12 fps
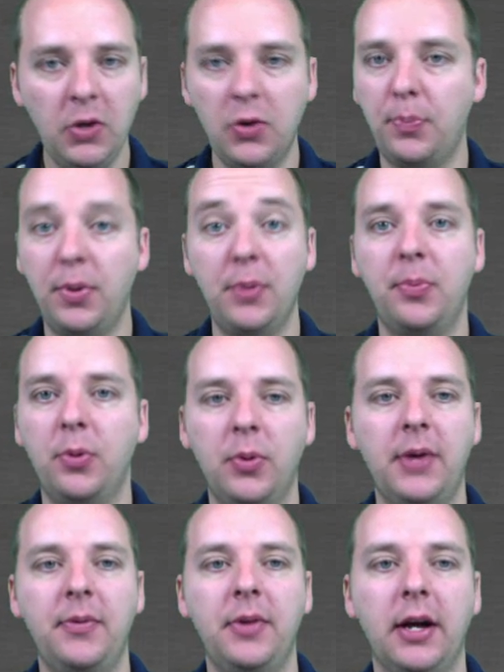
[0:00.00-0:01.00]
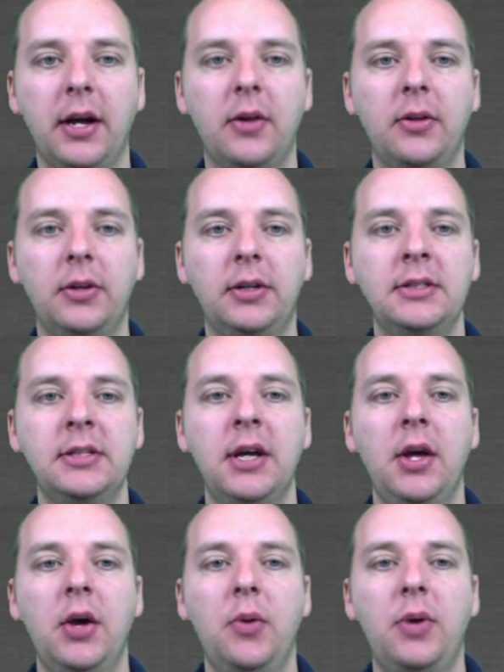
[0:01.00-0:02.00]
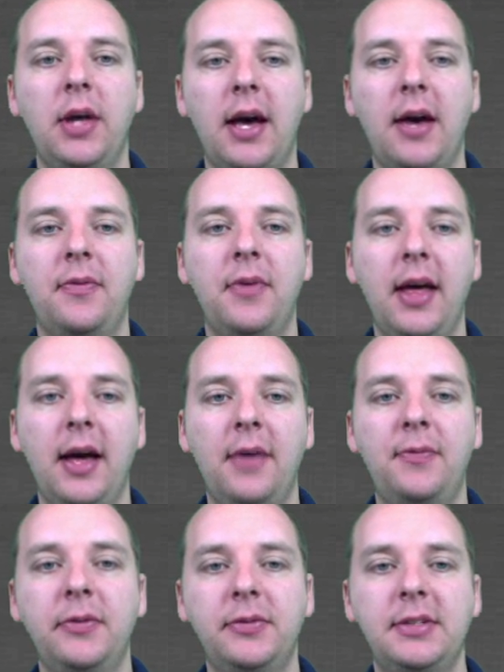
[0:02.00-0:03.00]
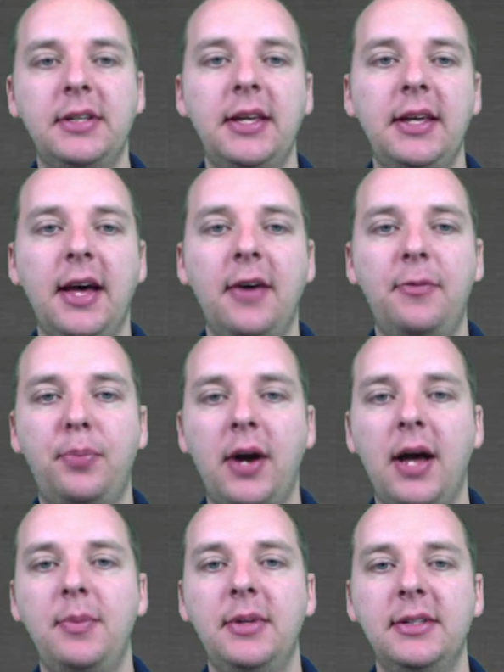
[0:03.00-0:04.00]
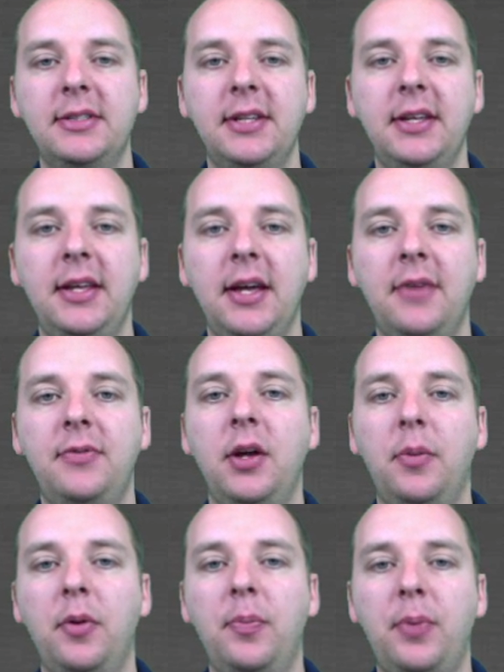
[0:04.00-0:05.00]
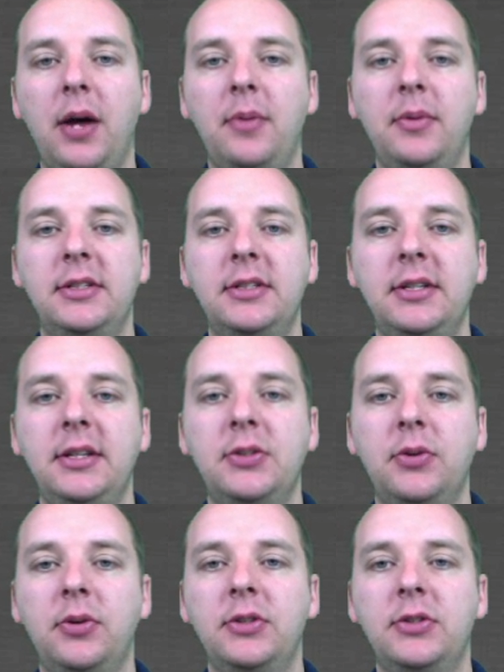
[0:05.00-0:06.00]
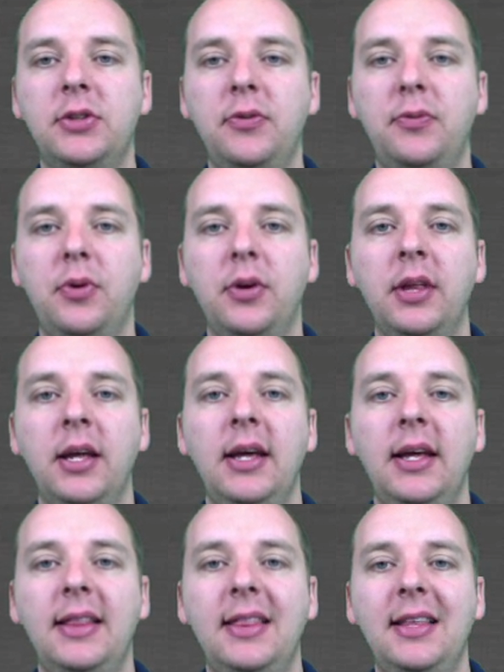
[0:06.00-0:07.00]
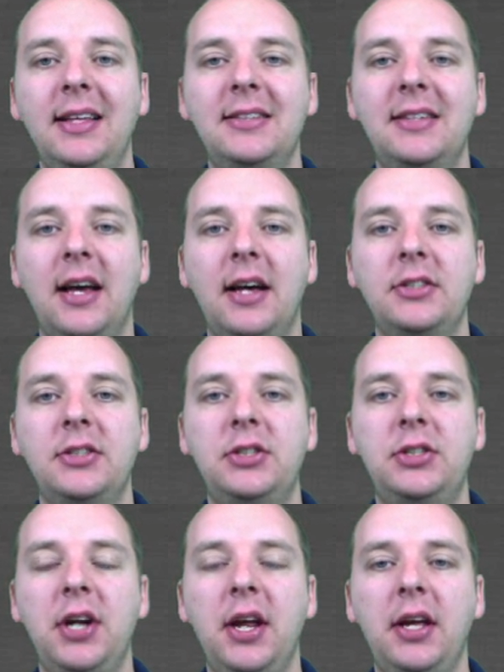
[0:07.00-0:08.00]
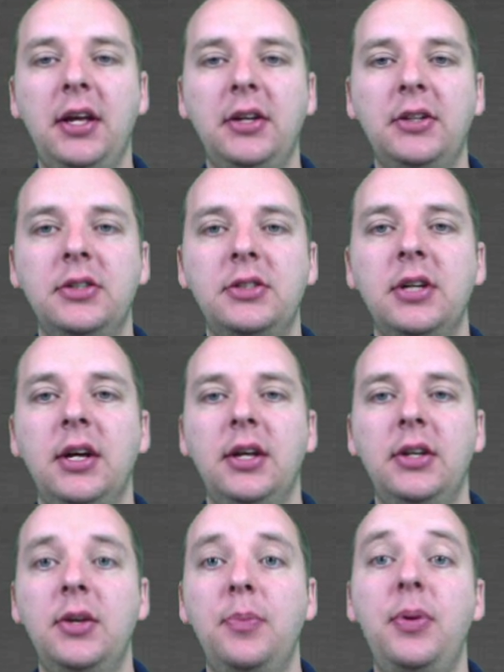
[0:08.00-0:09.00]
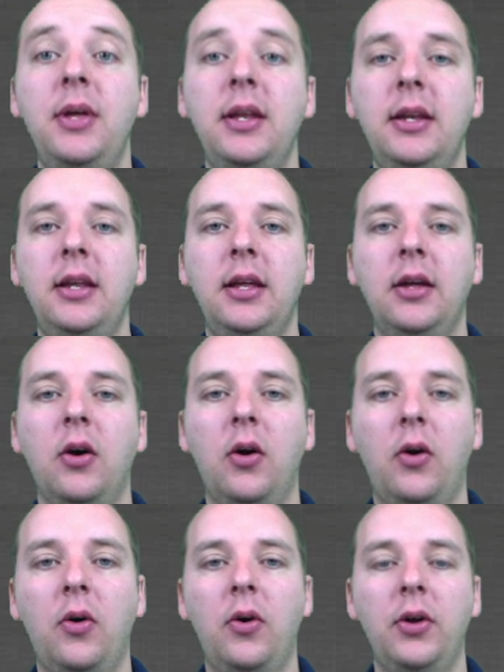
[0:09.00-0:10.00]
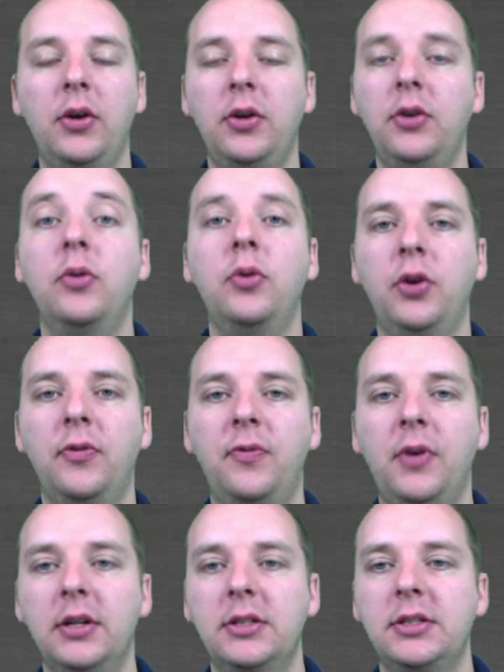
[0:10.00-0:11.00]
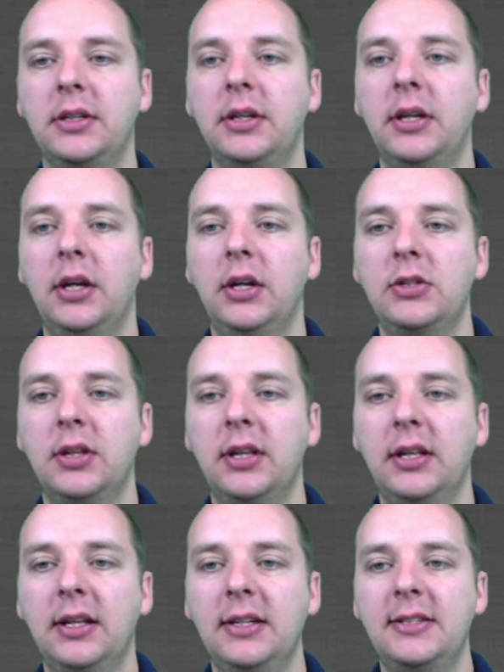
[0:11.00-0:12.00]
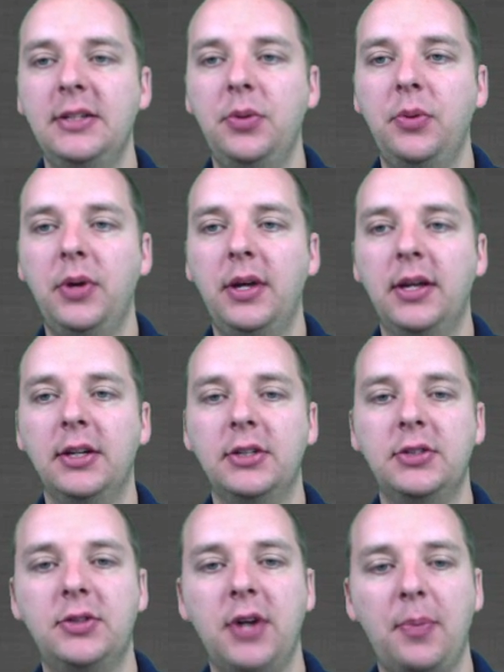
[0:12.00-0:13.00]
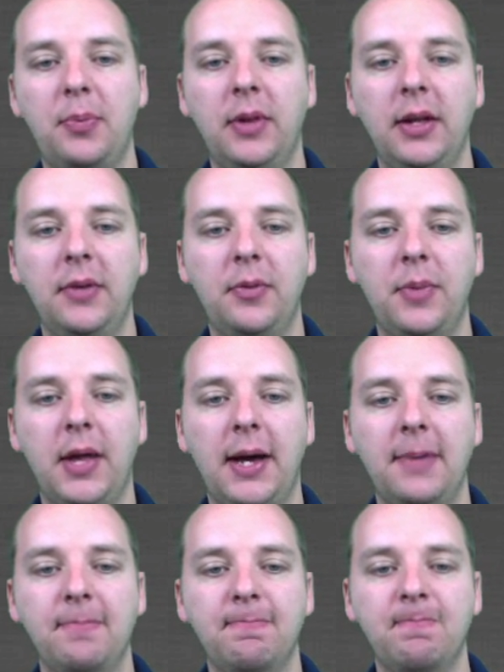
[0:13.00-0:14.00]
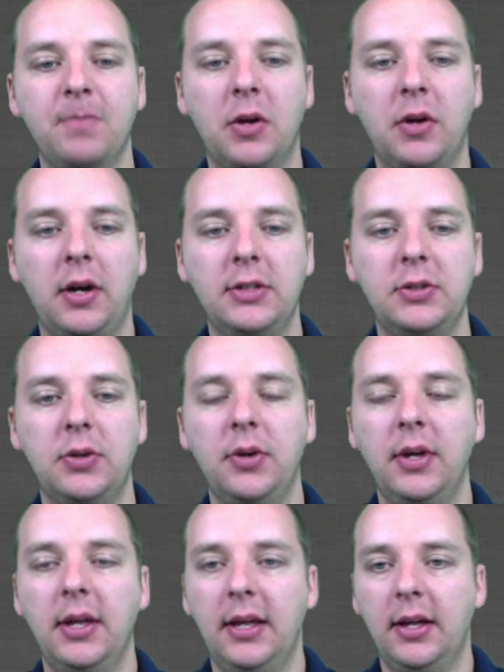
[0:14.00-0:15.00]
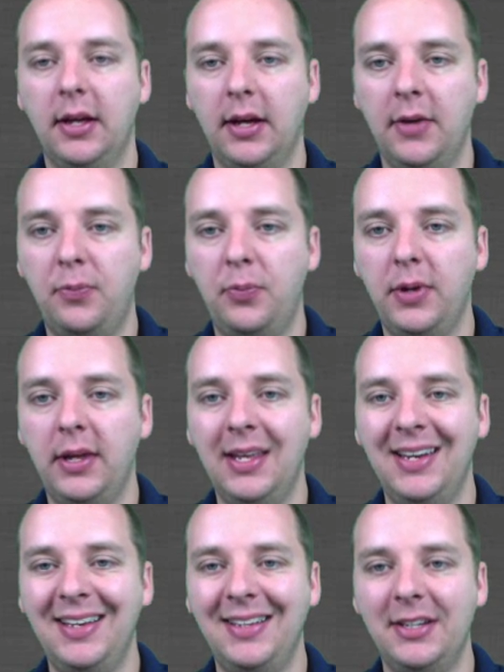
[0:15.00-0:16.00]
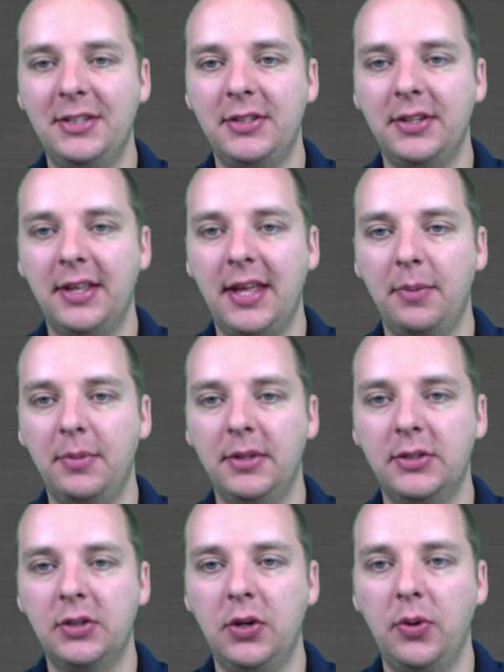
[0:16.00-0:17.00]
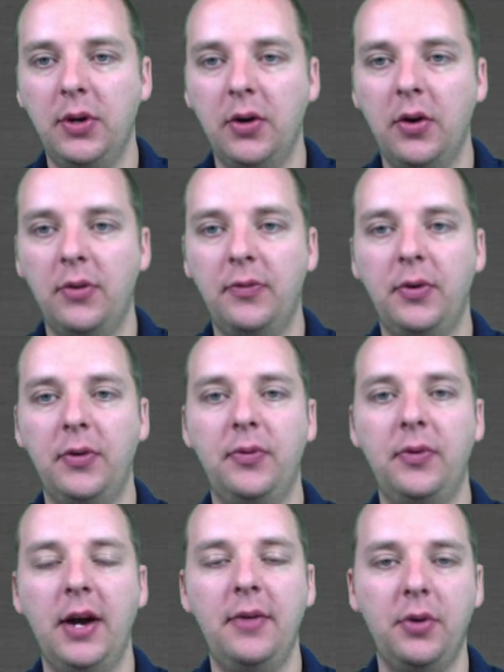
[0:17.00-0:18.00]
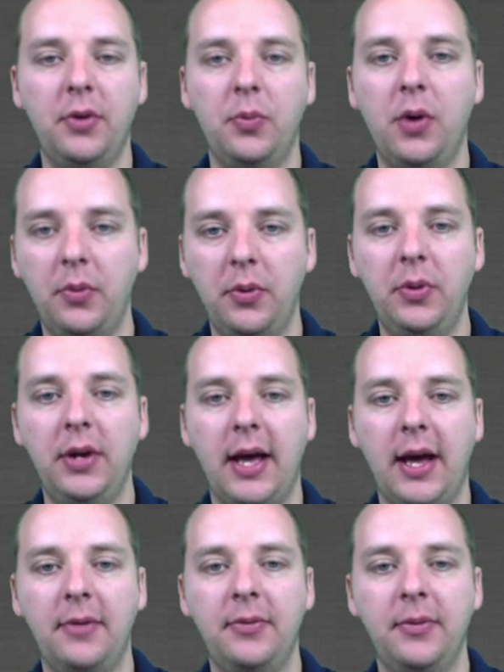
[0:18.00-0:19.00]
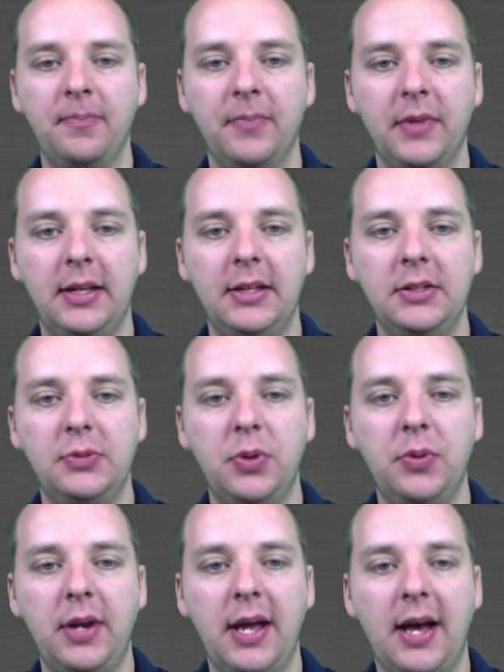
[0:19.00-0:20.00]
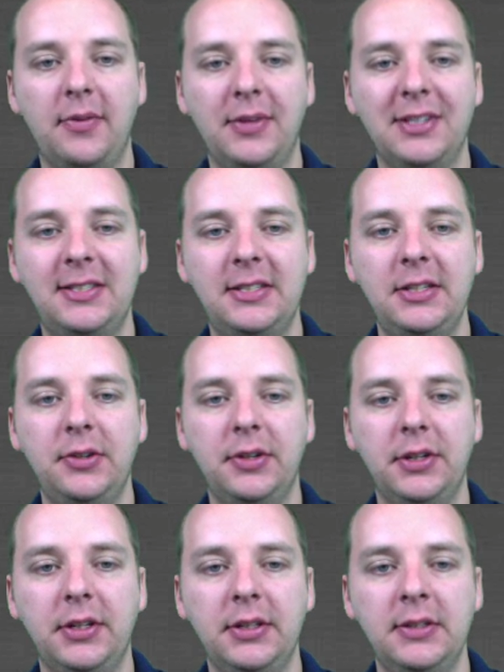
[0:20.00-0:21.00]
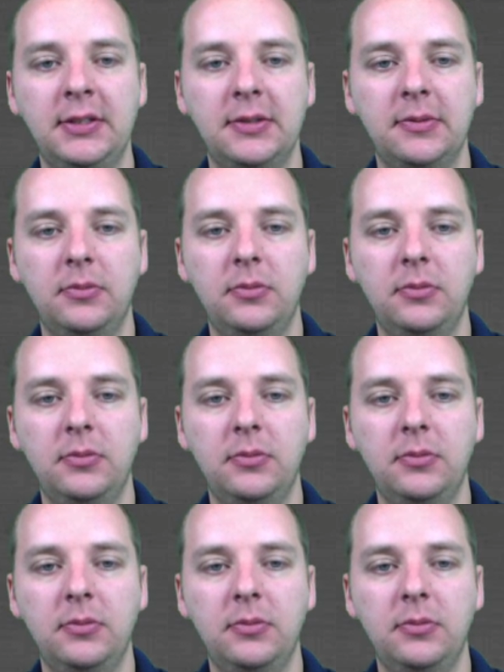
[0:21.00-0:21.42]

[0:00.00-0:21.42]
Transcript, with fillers: or purple, whatever that color is, we have f of c, f prime at c, f double prime at c, so on and so forth. These guys change depending on your function. So let, let's see what we can extrapolate from that. All right, so uh, if we, in addition, kept this going on for forever, what we would have is we would have a series,